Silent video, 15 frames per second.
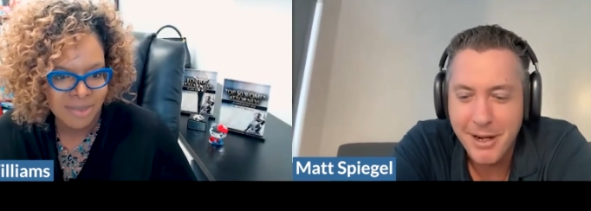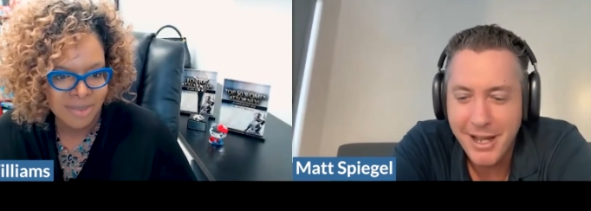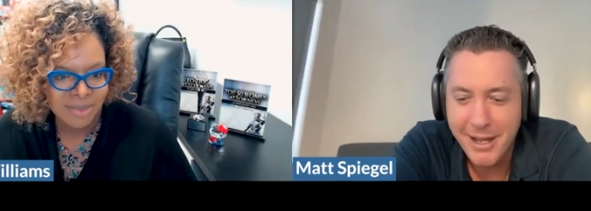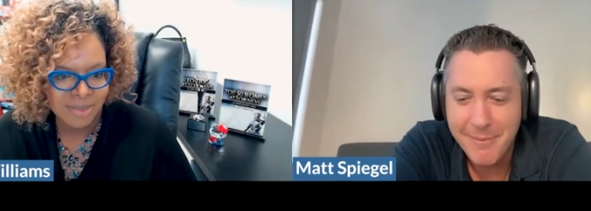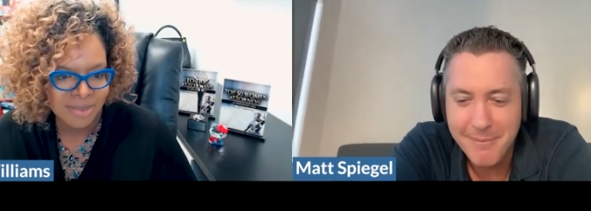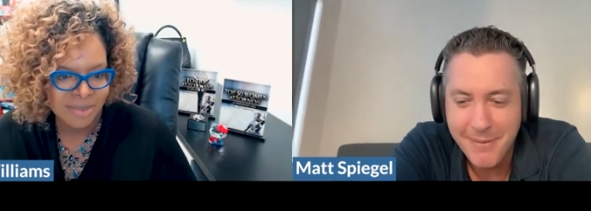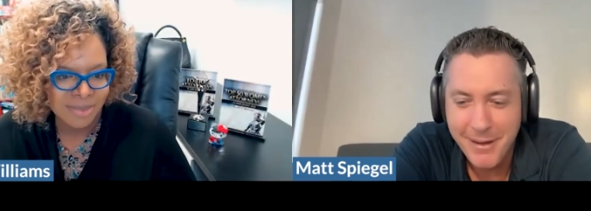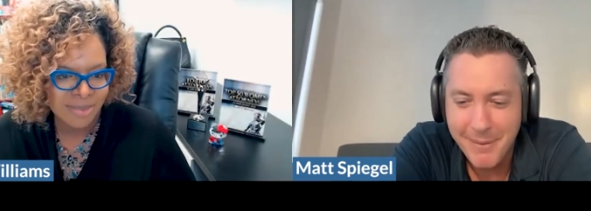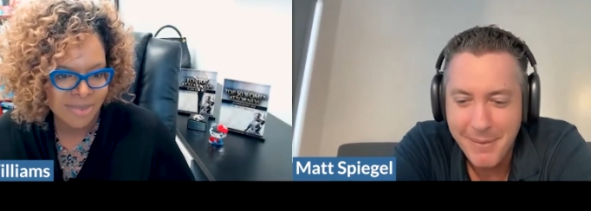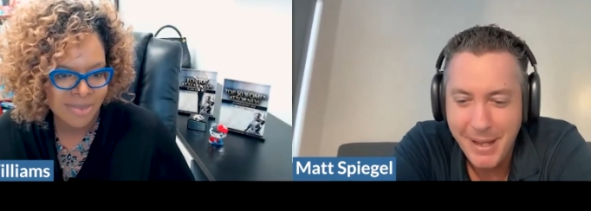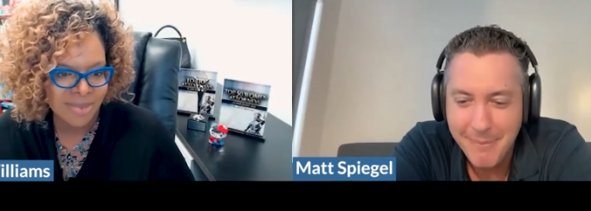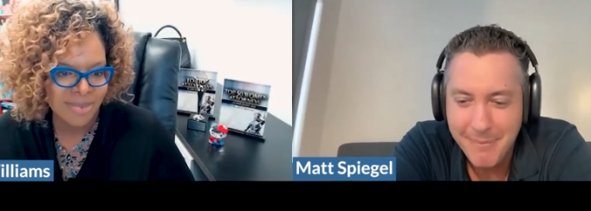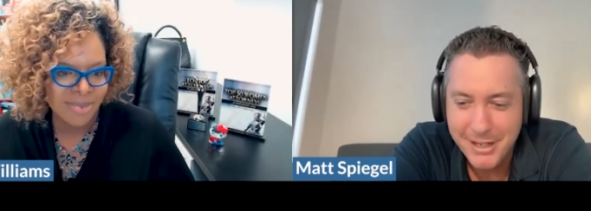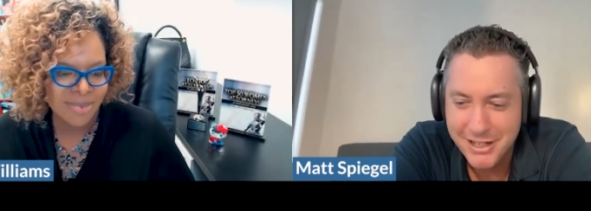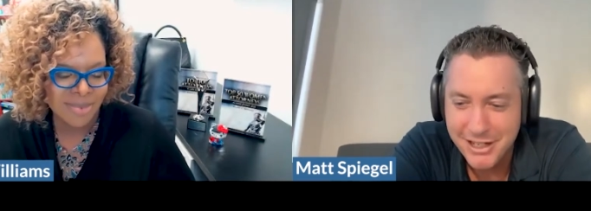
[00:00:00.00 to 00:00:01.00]
Speaker 1: but I'm, I'm
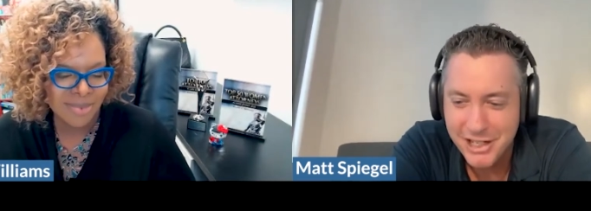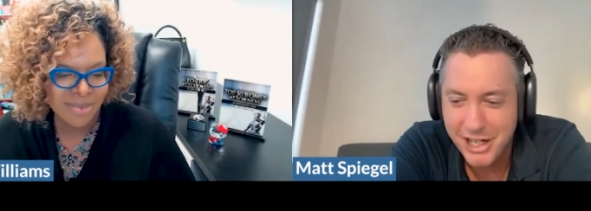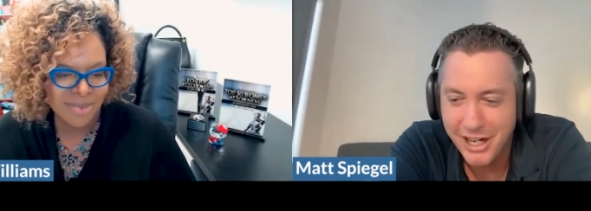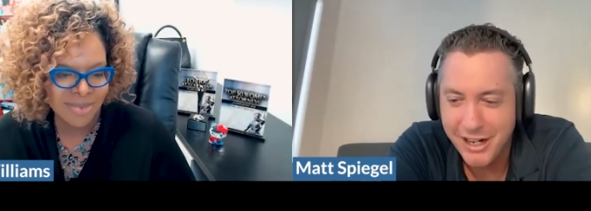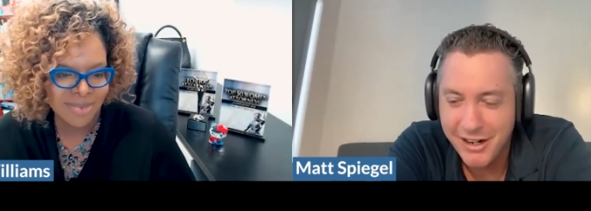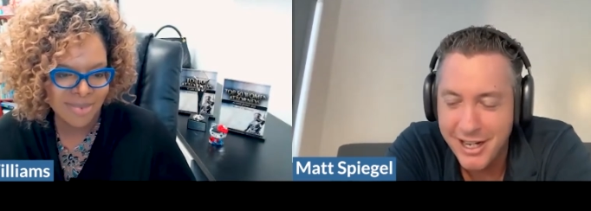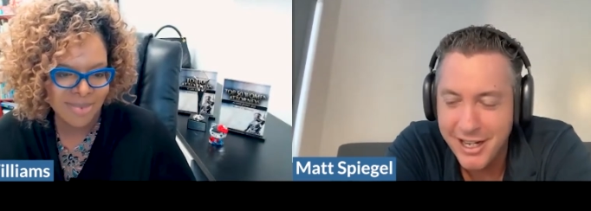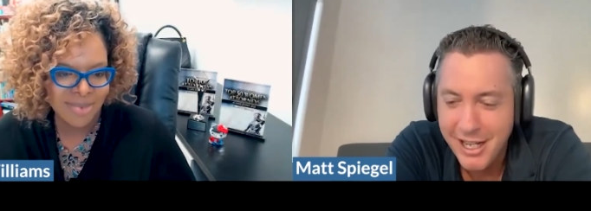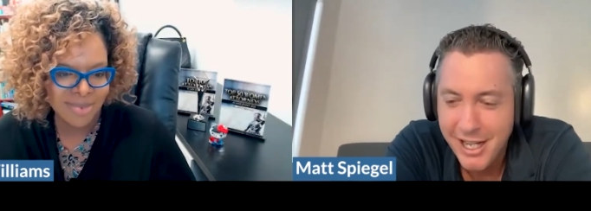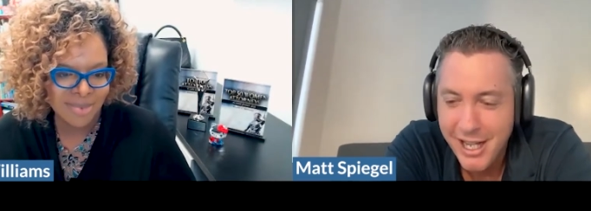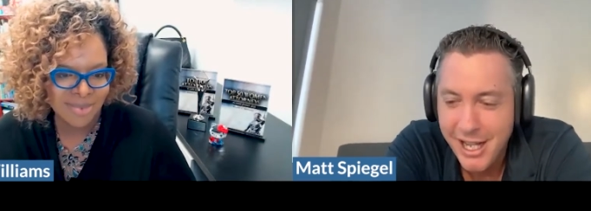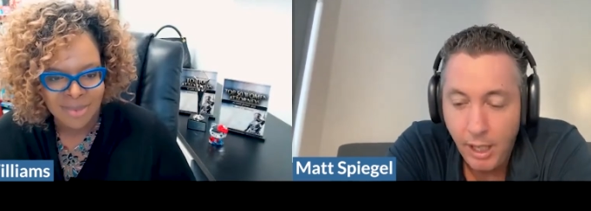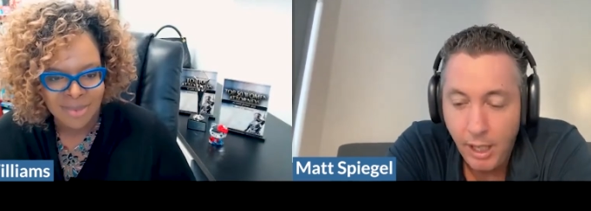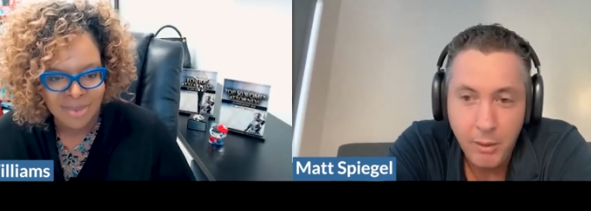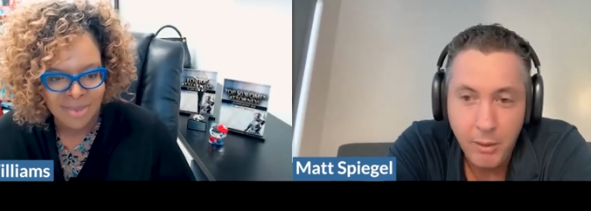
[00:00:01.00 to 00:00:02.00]
happy to share it.
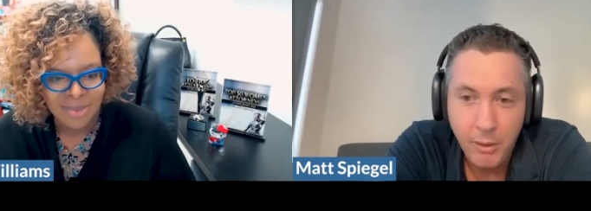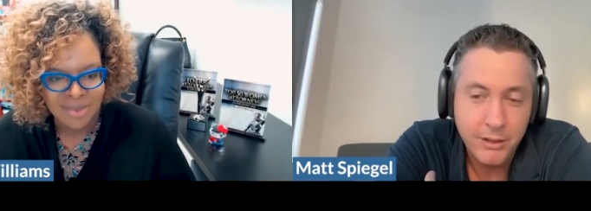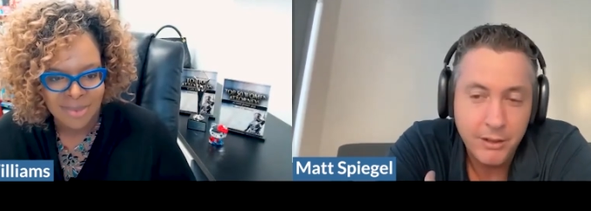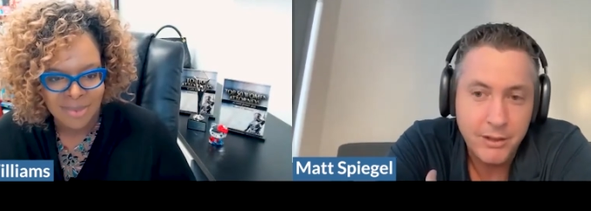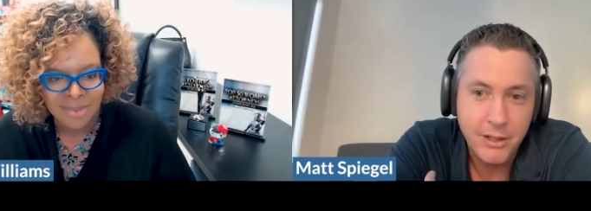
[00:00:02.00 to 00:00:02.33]
Well,